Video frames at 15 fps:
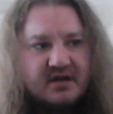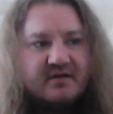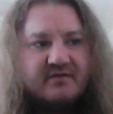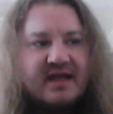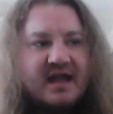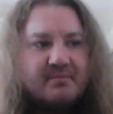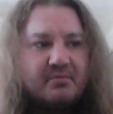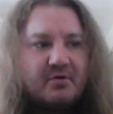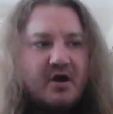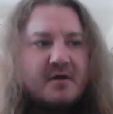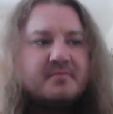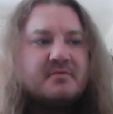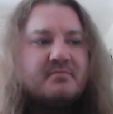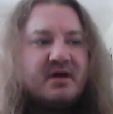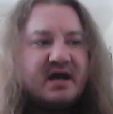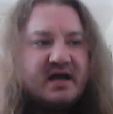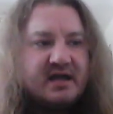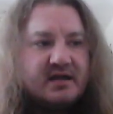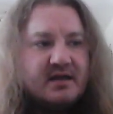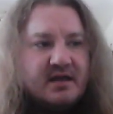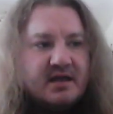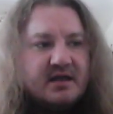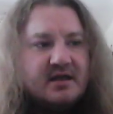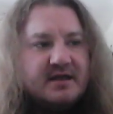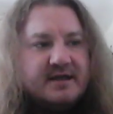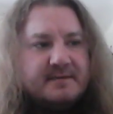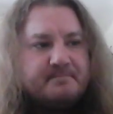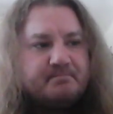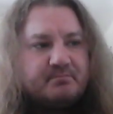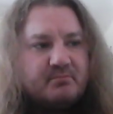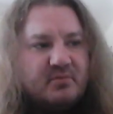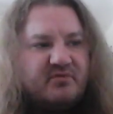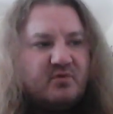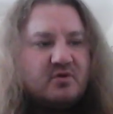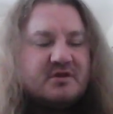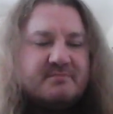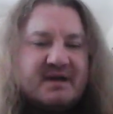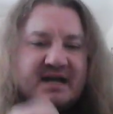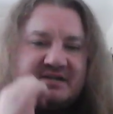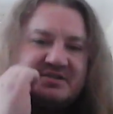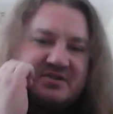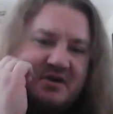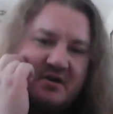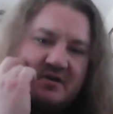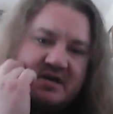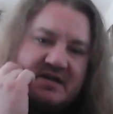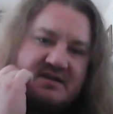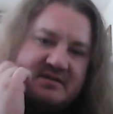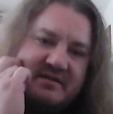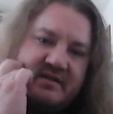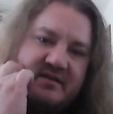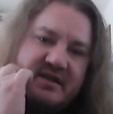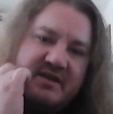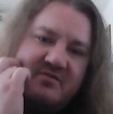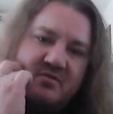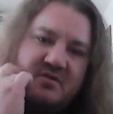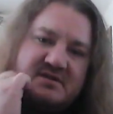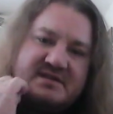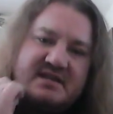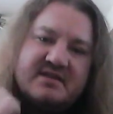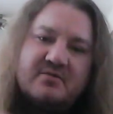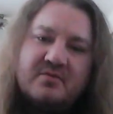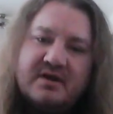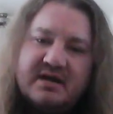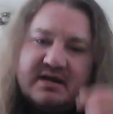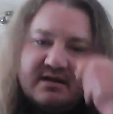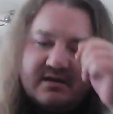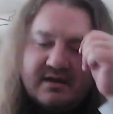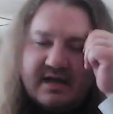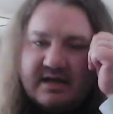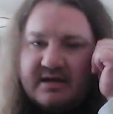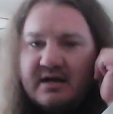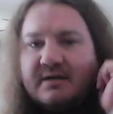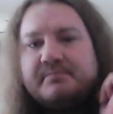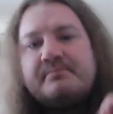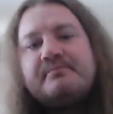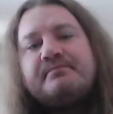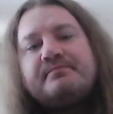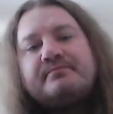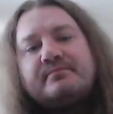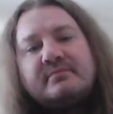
solved that problem by, before the match started, everyone's in the ring, and